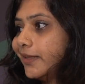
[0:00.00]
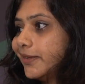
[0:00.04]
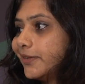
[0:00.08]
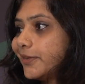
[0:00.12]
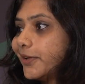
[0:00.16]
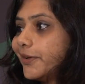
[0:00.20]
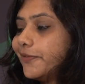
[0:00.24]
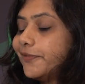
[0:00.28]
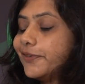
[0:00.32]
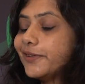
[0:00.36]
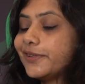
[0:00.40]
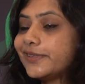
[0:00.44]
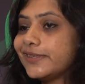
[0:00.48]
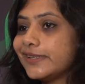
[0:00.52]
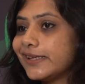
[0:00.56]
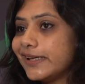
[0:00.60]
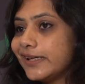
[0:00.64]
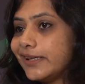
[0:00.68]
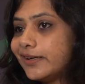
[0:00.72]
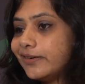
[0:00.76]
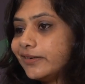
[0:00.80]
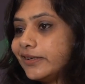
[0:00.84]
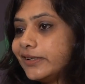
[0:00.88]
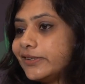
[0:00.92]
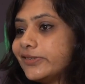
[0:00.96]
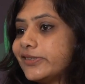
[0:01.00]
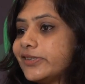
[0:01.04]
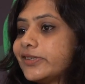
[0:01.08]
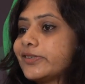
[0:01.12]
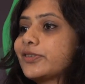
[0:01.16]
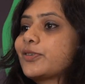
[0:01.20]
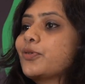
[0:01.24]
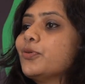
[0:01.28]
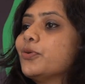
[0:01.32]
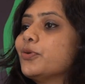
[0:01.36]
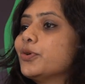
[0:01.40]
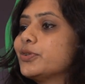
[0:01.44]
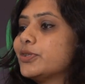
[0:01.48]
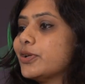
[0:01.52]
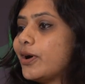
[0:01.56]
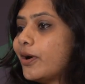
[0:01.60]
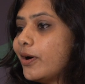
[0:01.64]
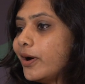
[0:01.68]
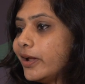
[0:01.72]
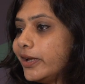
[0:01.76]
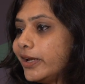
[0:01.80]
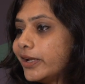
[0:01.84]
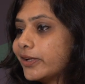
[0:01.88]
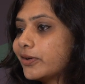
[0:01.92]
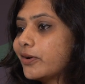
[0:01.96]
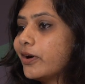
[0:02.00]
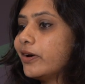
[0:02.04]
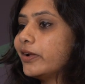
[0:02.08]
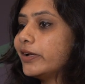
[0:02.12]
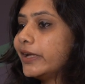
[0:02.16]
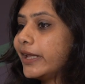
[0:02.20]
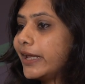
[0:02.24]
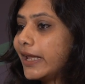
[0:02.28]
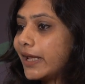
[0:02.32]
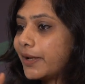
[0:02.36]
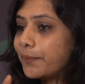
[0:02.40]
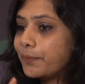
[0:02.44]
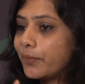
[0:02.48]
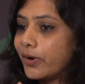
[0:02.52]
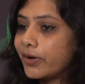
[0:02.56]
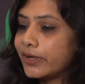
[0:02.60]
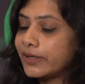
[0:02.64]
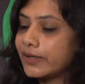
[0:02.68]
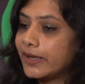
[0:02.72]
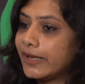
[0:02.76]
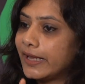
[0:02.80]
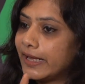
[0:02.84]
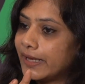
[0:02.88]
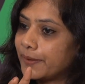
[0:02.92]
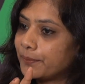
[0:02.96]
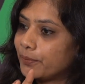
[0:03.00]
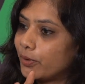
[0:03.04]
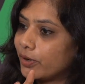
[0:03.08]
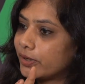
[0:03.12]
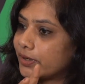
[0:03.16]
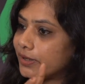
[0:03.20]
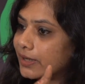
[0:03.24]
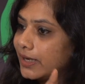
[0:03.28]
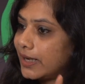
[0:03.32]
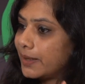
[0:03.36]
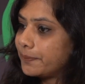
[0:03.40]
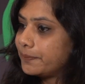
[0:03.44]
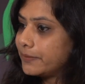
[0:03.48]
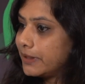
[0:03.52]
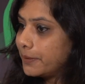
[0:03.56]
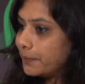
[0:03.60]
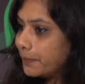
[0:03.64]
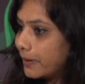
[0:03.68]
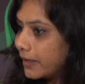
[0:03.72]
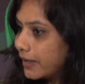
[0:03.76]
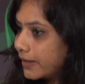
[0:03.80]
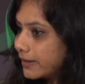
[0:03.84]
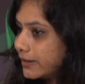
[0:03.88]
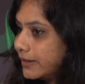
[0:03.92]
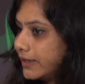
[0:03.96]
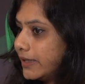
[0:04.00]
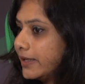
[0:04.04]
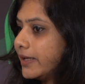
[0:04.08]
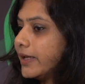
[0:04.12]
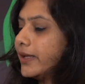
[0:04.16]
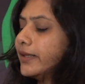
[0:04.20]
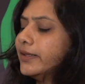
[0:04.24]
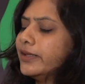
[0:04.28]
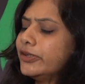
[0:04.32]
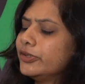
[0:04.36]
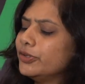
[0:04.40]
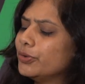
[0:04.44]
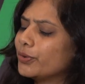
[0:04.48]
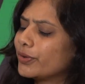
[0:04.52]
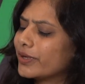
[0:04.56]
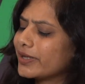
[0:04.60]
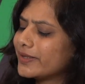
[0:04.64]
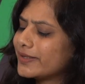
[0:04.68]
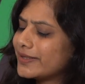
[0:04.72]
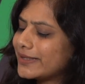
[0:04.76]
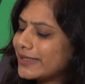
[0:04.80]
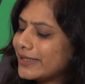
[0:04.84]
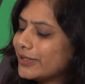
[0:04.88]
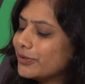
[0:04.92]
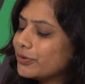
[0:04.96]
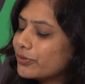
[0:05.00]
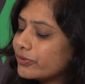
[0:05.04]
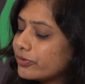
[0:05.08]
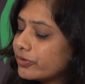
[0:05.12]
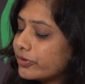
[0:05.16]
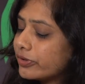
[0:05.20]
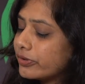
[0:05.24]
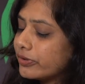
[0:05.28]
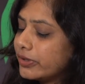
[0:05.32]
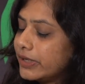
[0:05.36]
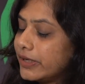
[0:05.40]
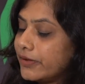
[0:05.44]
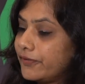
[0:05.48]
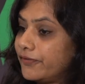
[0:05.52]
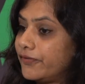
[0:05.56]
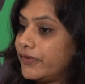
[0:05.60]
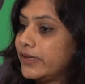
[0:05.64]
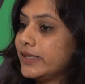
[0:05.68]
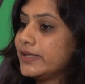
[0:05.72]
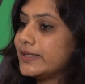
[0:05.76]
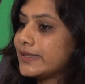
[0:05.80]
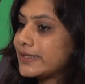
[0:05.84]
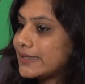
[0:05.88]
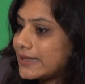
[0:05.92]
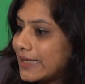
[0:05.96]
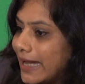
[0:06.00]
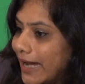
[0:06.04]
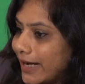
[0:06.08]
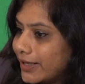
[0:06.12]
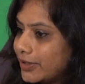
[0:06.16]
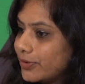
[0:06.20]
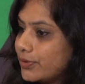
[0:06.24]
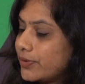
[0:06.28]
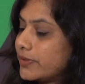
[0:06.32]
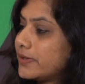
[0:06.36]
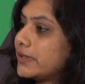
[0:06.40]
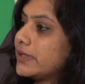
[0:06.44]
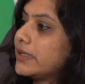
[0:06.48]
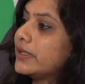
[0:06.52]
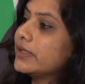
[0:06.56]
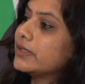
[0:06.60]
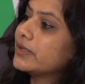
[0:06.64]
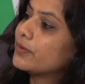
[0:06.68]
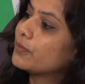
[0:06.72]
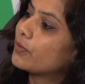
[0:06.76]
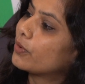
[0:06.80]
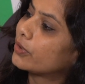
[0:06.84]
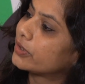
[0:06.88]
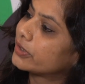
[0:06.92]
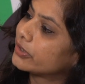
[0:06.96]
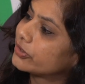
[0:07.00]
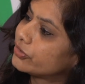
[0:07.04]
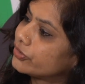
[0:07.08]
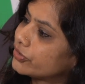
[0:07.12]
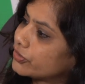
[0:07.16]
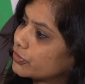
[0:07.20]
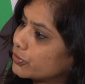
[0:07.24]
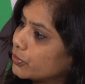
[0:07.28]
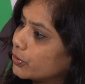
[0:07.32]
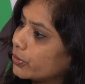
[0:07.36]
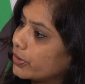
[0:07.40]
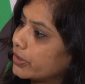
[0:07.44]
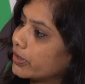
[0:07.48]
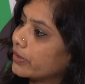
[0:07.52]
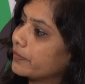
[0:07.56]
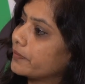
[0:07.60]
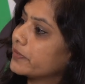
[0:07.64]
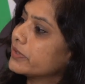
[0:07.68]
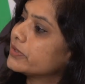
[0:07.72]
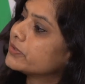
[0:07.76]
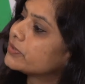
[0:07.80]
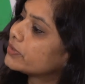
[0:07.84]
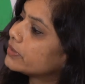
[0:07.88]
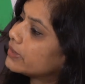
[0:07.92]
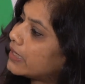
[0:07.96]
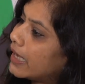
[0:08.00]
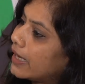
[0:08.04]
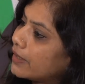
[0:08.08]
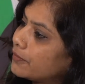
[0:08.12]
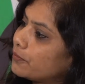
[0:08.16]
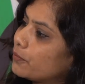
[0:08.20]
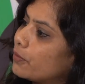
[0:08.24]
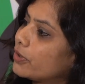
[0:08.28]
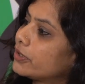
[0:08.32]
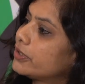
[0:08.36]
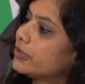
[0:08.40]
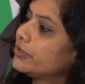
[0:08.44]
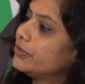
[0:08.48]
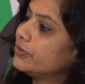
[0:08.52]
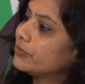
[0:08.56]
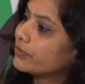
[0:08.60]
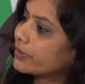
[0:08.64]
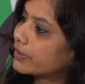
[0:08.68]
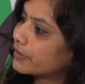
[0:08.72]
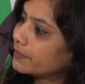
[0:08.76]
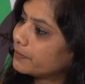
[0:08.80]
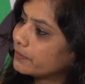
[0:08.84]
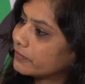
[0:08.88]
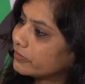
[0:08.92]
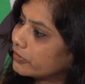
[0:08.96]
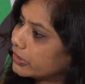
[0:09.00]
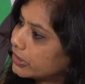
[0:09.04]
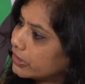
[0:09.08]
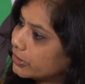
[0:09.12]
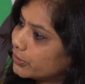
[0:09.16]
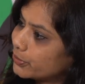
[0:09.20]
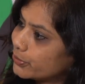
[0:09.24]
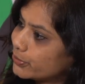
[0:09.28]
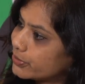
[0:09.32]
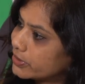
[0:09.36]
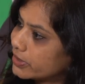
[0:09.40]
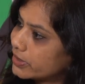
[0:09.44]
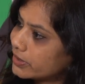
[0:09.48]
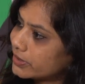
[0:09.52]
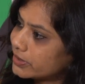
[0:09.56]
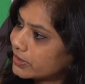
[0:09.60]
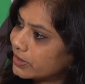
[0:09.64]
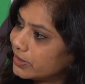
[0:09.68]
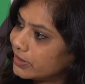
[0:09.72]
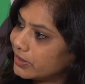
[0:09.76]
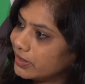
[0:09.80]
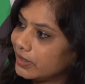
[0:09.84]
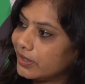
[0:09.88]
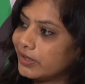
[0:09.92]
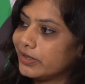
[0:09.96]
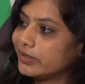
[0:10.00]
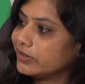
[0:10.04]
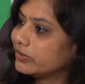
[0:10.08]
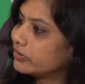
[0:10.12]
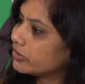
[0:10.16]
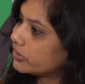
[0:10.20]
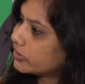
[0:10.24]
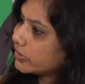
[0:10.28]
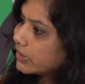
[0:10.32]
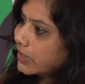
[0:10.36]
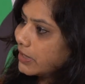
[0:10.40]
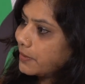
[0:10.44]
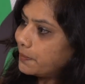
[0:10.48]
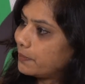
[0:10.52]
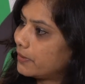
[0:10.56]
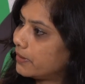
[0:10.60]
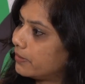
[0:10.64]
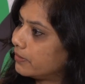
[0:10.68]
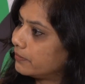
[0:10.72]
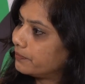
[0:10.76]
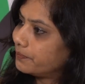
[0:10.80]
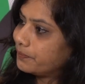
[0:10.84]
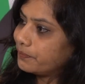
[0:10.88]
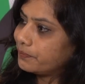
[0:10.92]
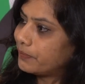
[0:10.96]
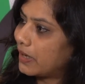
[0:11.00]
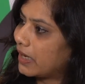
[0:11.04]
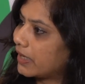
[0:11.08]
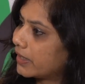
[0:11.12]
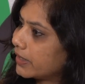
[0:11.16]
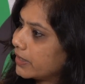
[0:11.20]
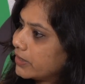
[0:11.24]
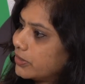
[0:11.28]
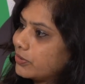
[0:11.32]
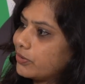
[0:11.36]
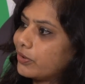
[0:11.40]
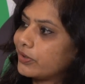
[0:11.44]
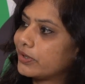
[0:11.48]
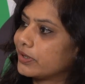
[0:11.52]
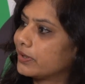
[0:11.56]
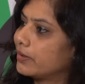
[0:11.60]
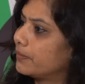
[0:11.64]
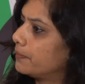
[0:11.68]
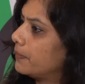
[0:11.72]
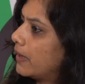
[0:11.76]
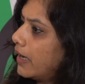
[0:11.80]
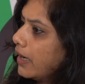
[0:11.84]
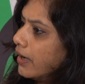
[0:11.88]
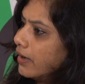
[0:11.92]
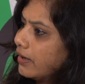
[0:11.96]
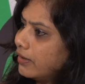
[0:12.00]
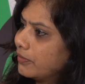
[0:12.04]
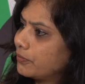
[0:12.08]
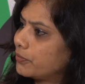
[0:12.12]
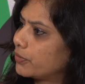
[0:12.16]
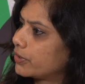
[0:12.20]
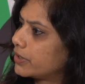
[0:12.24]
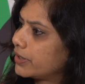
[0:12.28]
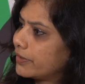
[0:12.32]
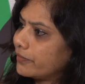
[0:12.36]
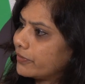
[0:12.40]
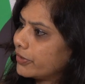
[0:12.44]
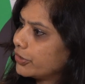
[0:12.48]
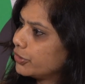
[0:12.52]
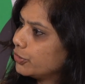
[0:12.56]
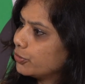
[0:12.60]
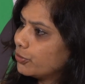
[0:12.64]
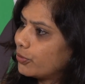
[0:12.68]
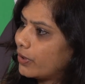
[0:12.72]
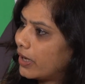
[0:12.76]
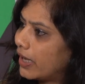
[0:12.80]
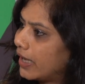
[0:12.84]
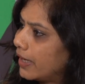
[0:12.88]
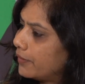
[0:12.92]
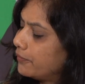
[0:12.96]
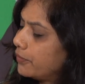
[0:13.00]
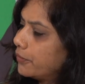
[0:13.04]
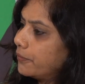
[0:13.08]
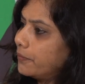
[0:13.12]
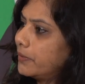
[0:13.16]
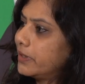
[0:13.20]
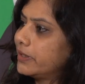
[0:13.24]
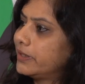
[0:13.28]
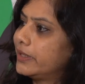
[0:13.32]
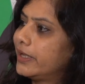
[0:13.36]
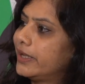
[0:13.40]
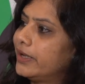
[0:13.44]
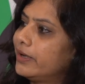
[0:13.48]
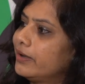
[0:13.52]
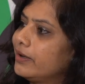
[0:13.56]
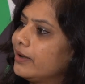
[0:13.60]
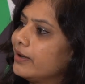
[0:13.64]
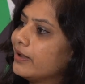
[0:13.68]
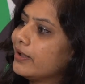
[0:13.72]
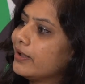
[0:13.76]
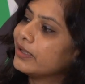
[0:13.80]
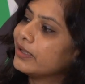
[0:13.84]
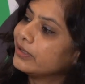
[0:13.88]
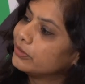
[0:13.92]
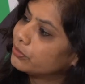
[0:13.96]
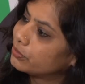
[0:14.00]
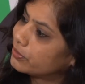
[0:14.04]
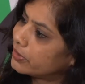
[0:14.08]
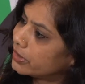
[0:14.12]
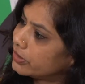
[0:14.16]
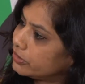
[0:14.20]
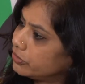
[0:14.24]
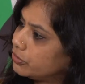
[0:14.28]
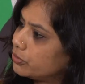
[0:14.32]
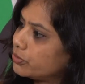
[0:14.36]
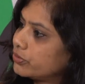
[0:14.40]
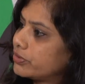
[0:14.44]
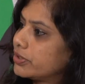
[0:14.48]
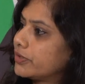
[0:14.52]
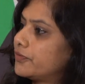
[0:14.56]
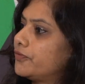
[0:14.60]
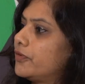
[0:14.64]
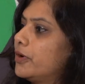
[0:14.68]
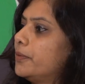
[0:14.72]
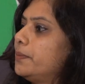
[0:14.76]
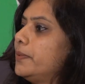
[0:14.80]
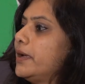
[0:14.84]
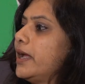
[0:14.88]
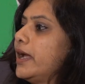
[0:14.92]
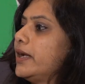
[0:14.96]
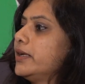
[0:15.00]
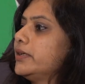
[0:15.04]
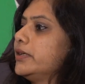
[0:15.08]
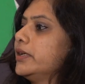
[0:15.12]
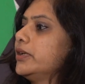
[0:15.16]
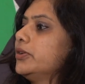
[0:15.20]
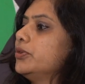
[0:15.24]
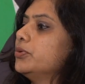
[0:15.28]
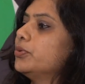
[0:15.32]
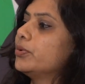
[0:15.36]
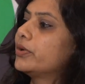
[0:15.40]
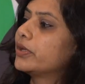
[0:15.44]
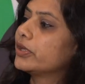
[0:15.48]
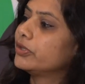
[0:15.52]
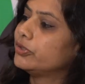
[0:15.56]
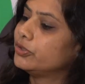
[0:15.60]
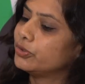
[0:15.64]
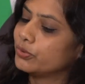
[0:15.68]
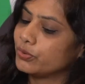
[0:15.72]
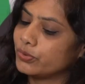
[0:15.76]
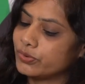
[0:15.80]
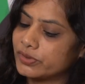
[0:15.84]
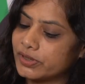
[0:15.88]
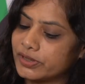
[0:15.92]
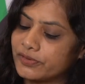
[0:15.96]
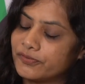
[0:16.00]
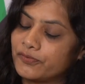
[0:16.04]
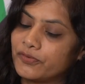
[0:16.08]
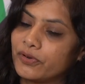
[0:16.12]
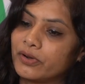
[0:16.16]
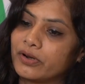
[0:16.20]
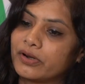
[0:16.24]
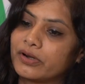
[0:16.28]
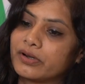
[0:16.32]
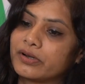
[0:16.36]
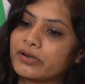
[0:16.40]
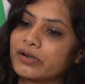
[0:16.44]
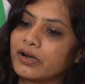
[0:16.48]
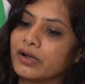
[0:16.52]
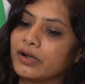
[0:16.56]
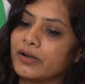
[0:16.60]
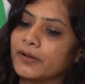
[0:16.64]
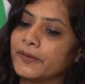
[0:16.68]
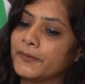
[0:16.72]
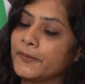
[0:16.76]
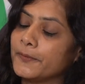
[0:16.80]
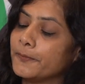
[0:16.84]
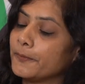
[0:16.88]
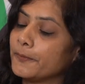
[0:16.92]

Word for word: So if you see, you know, it just goes on and on. Ek bot, ek bottle aapne bhar di hai. Then you can see, you really feel sad to see the water just going away. So that water, you can reuse it. Right. Just keep a bucket or a uh, whatever right. you have over there. You can use it for planting. You can use it for... Uh,